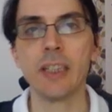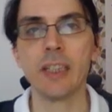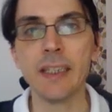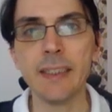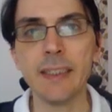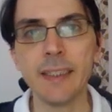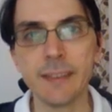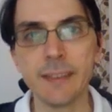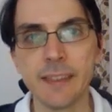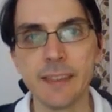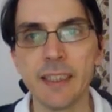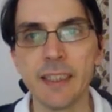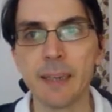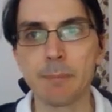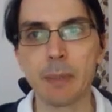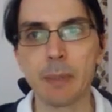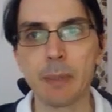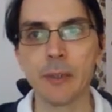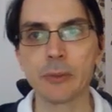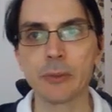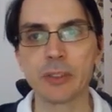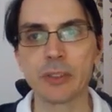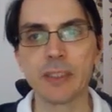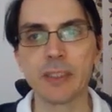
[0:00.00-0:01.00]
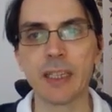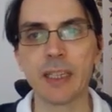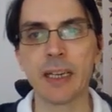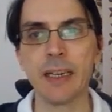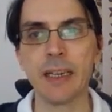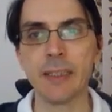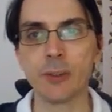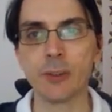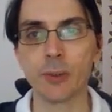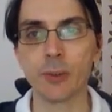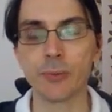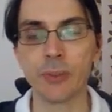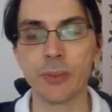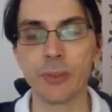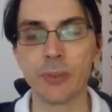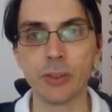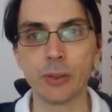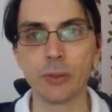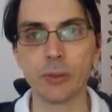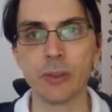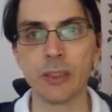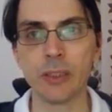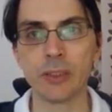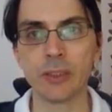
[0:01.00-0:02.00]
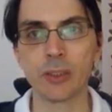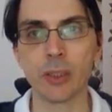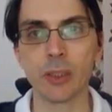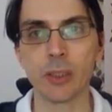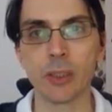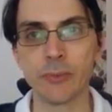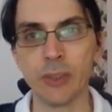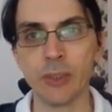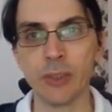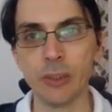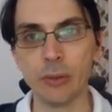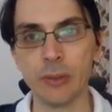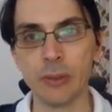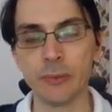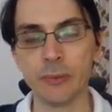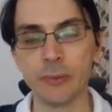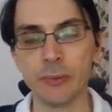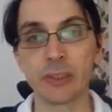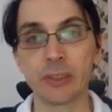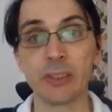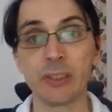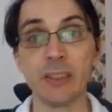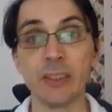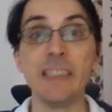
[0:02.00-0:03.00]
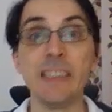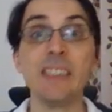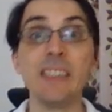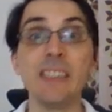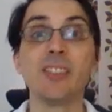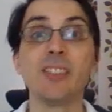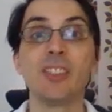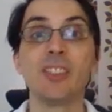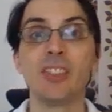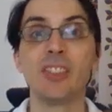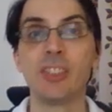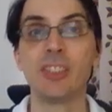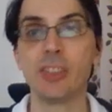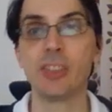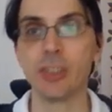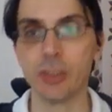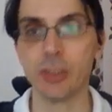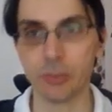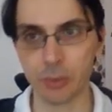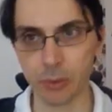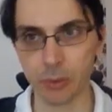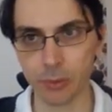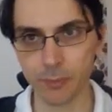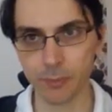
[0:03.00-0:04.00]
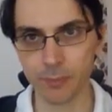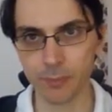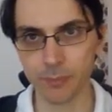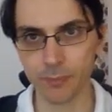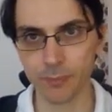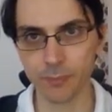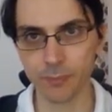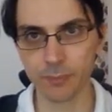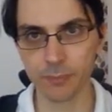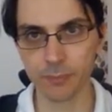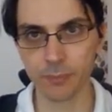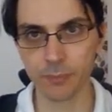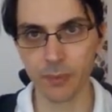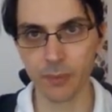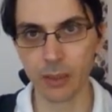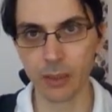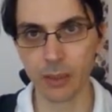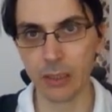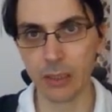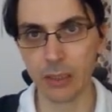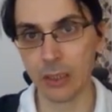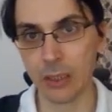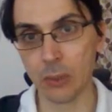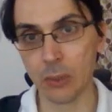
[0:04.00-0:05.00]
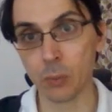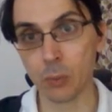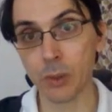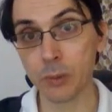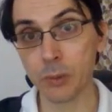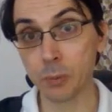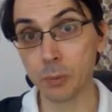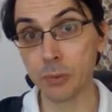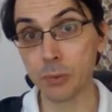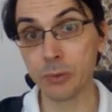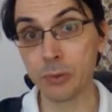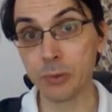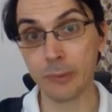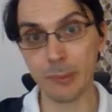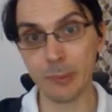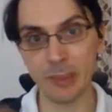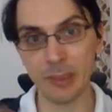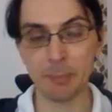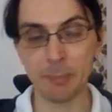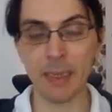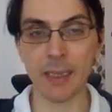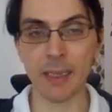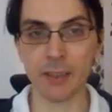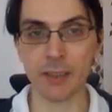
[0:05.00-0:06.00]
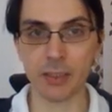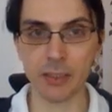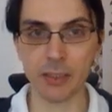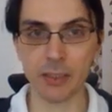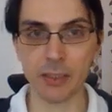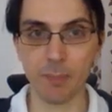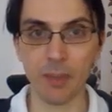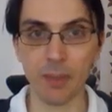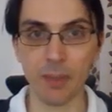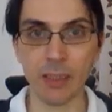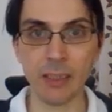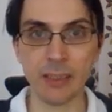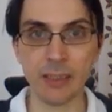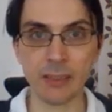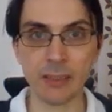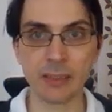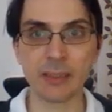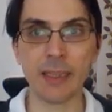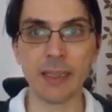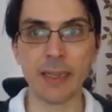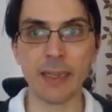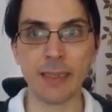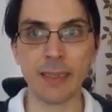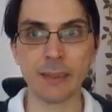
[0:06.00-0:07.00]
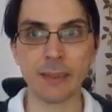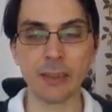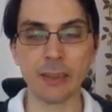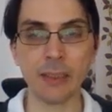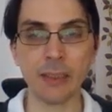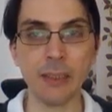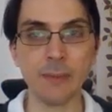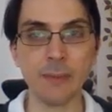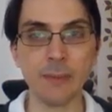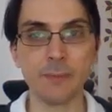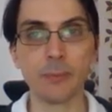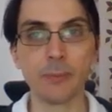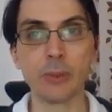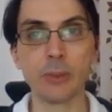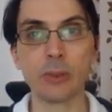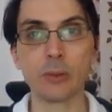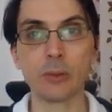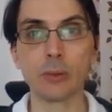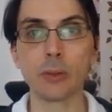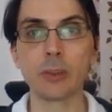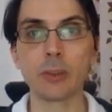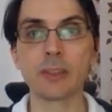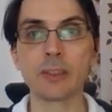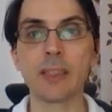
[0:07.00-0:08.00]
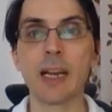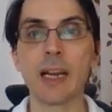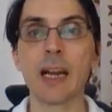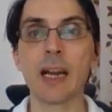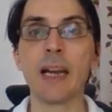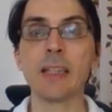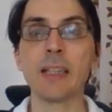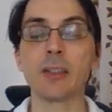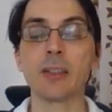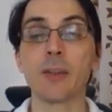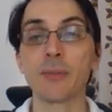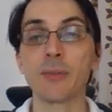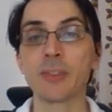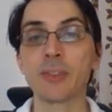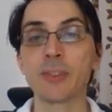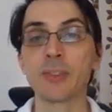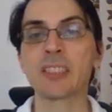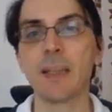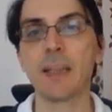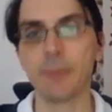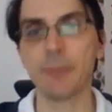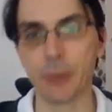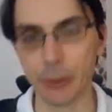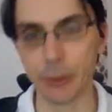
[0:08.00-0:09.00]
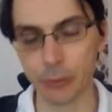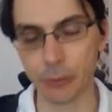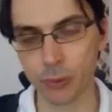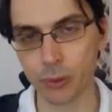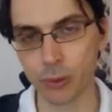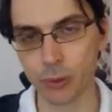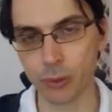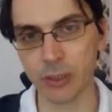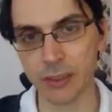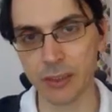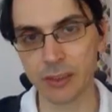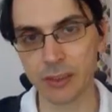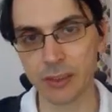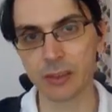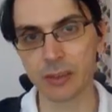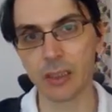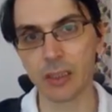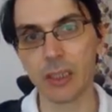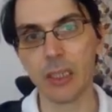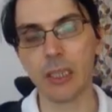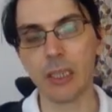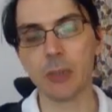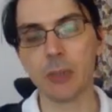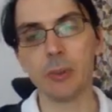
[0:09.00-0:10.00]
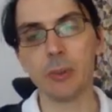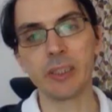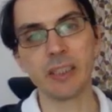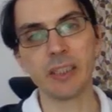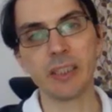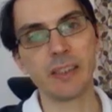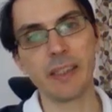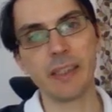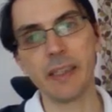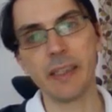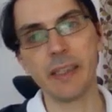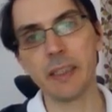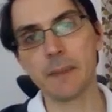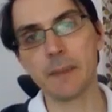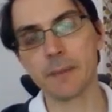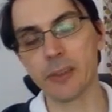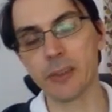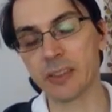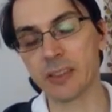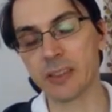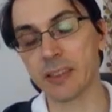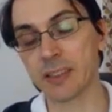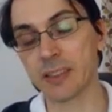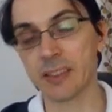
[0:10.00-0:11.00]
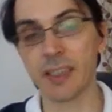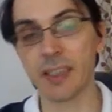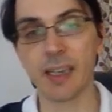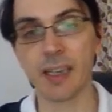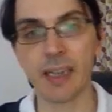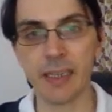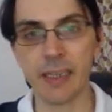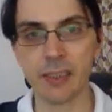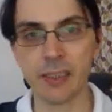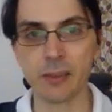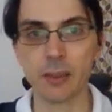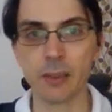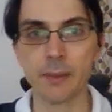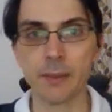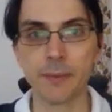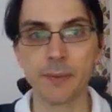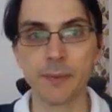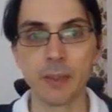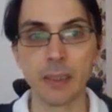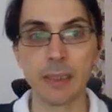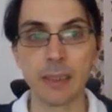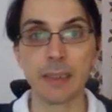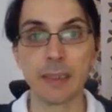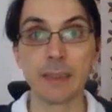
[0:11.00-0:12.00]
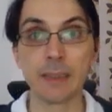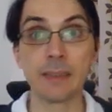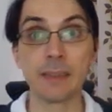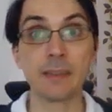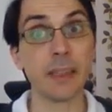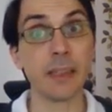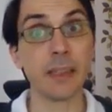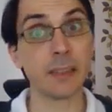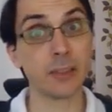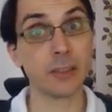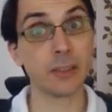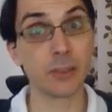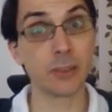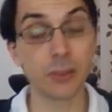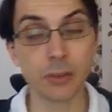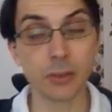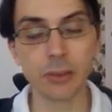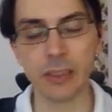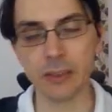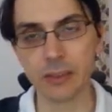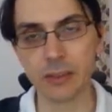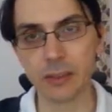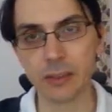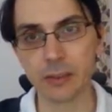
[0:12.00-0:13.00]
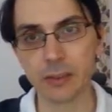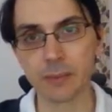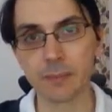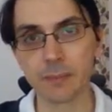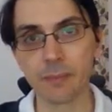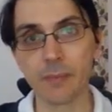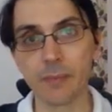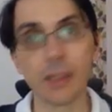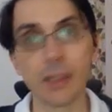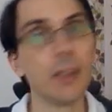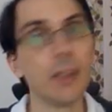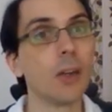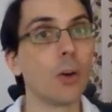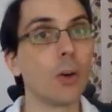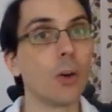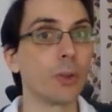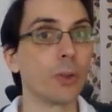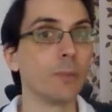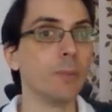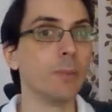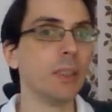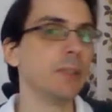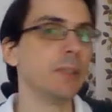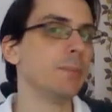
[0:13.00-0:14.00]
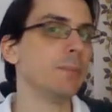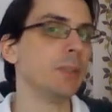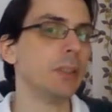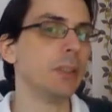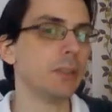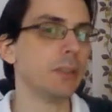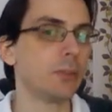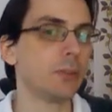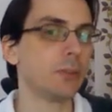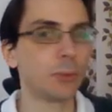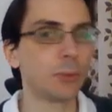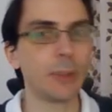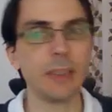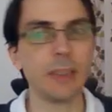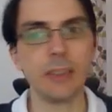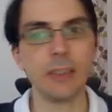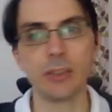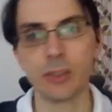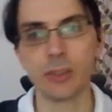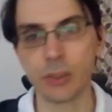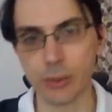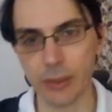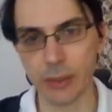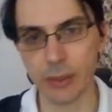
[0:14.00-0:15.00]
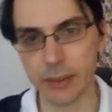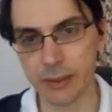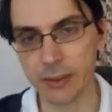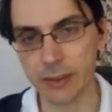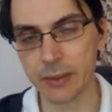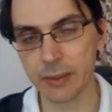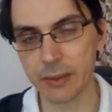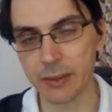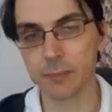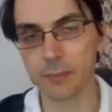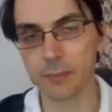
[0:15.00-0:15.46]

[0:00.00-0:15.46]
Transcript: anything about the height of the students of the university in general. What would be better is that if we took the height of several students, we can take, for instance, the height of 10 students or maybe 20 students